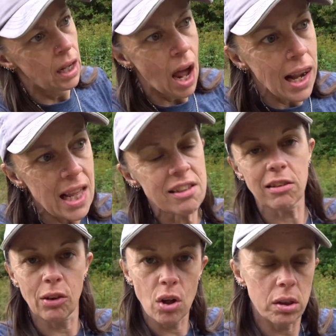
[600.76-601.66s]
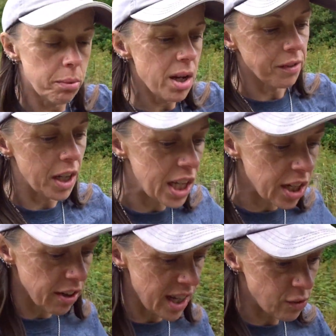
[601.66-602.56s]
at least along the river
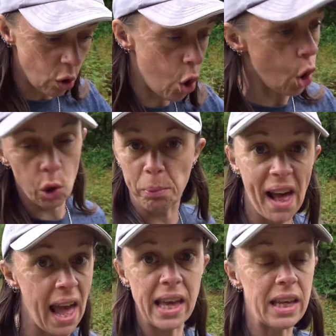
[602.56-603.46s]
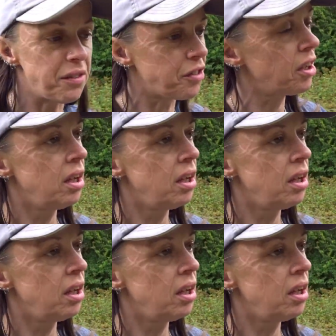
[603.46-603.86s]
here it's all paved.